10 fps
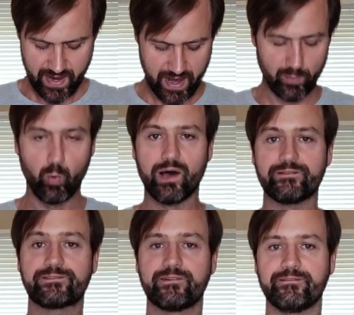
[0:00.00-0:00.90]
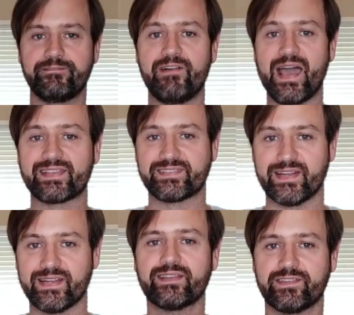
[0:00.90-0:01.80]
and one from
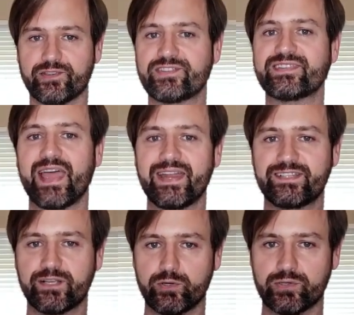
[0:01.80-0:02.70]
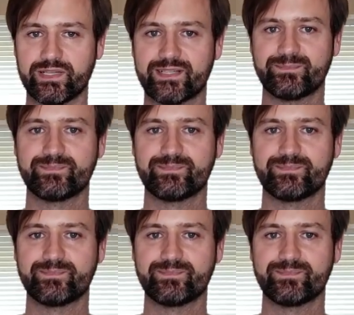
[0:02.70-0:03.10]
Vexan. So stay tuned.